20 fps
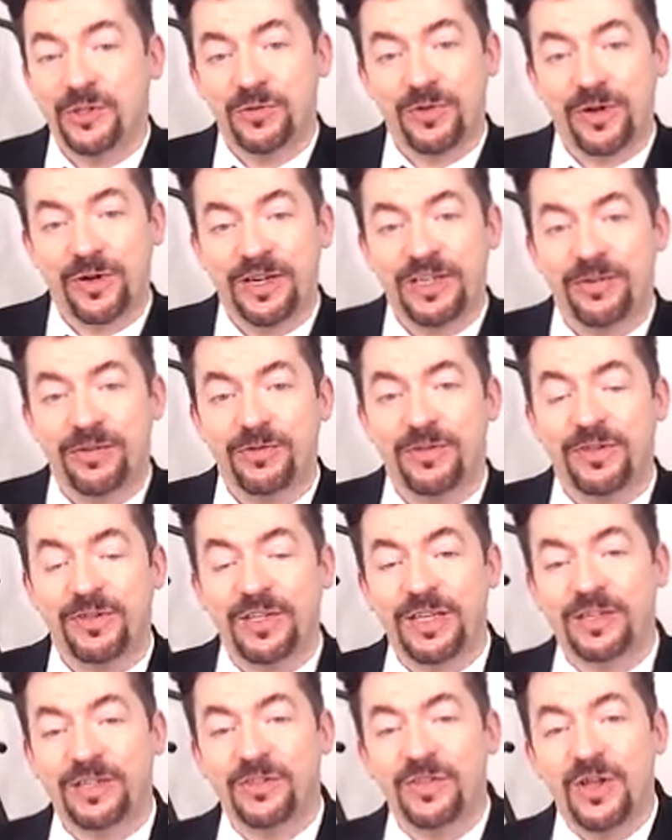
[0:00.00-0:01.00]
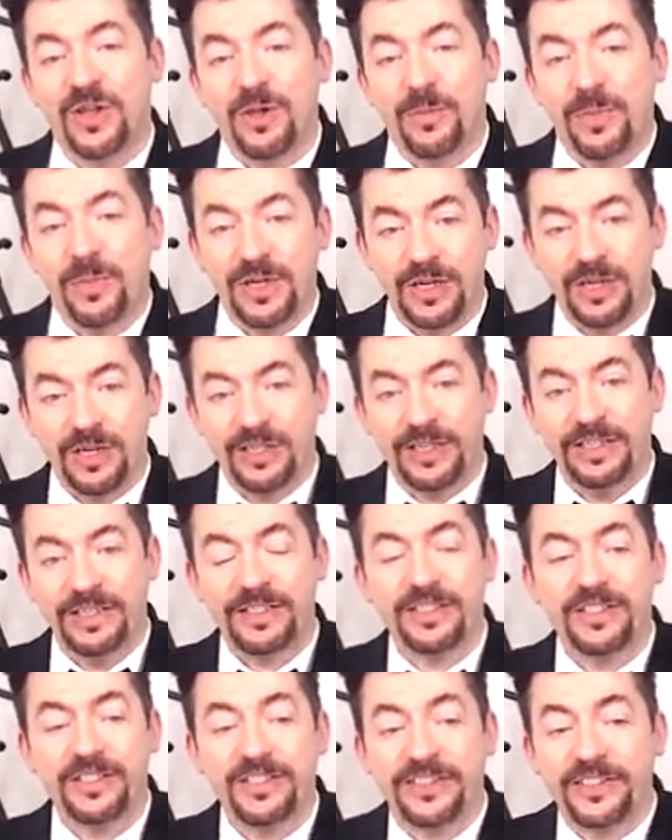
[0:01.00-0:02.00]
different things. But let's
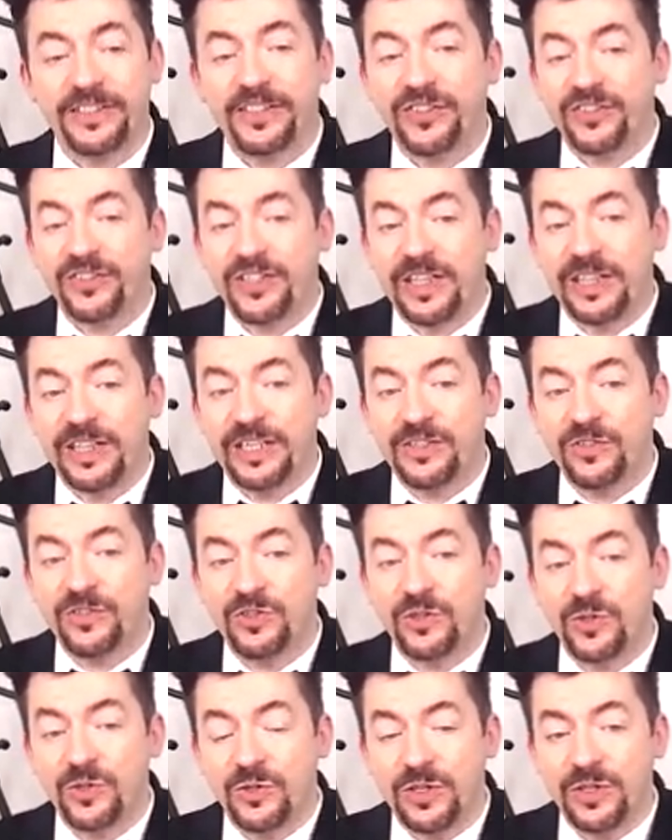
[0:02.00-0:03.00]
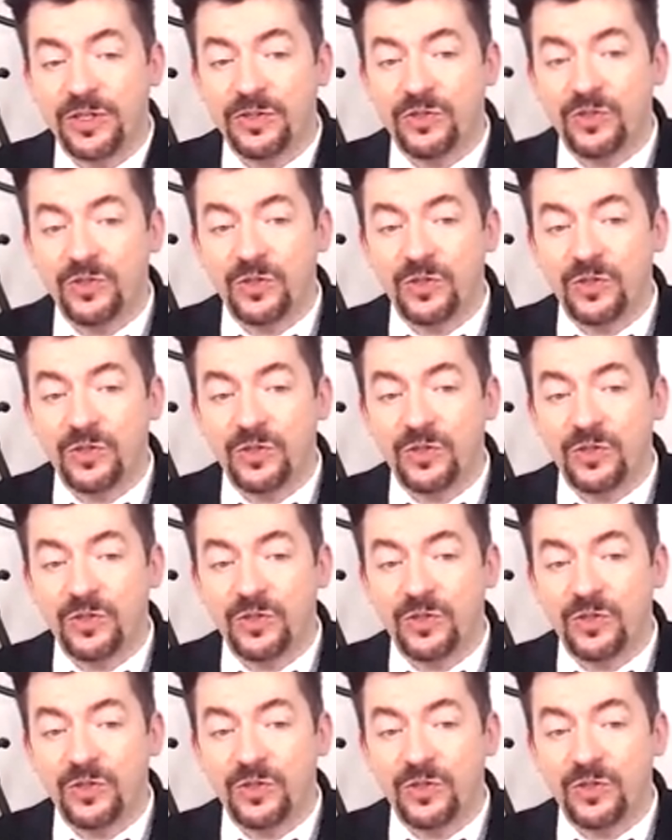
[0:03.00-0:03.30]
just say this. Do you think the super